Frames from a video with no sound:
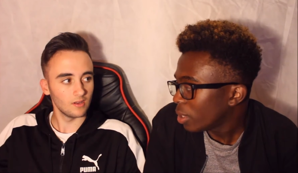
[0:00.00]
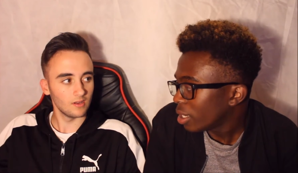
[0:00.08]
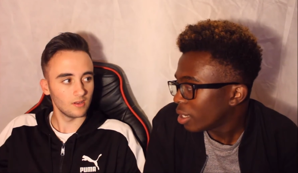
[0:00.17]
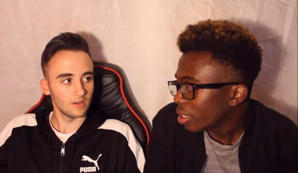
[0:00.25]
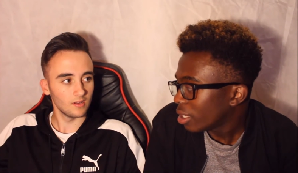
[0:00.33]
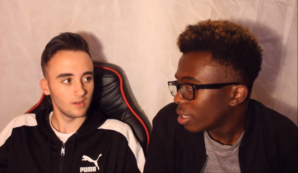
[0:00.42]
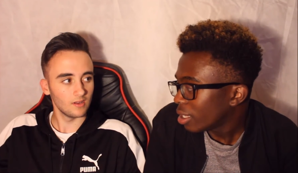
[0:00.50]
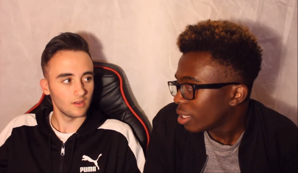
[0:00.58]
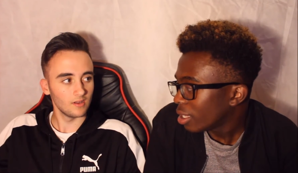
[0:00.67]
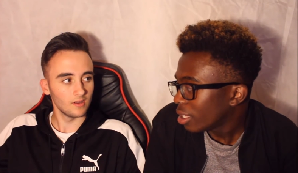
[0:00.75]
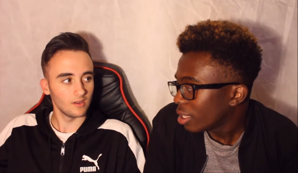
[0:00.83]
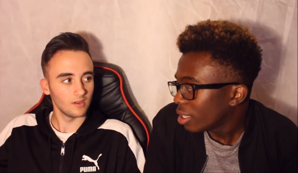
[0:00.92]
Speaker 1: you know.
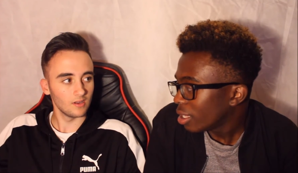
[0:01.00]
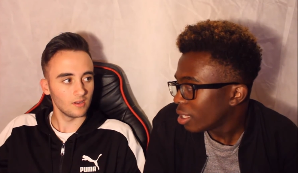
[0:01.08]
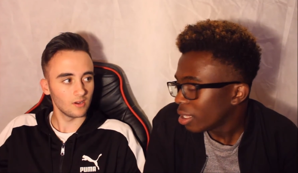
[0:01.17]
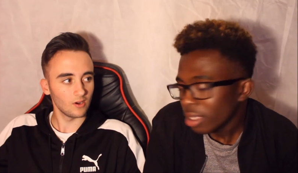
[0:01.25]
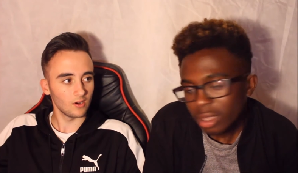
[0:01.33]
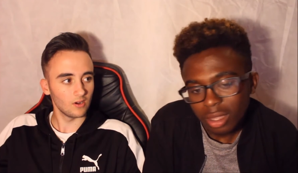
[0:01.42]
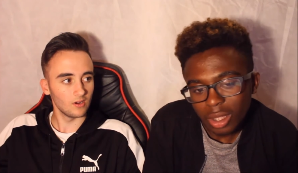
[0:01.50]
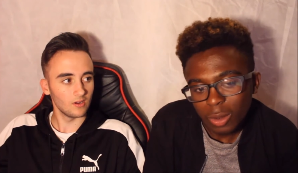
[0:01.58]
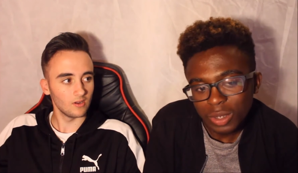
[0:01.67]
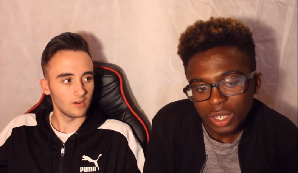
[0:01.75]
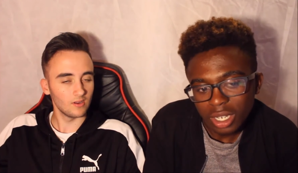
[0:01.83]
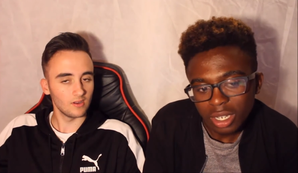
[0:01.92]
Home
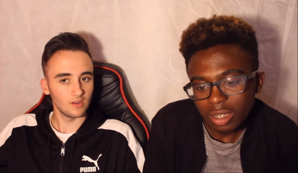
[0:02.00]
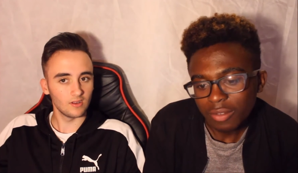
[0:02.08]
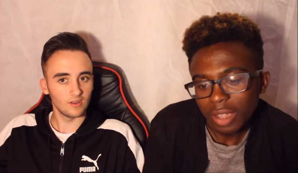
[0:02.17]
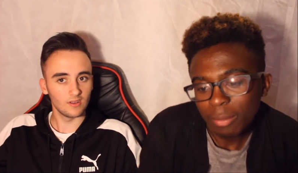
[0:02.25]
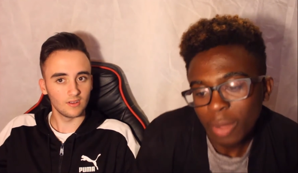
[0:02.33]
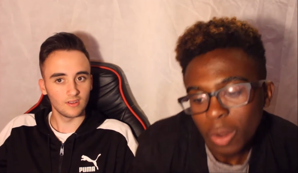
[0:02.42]
shit, fam,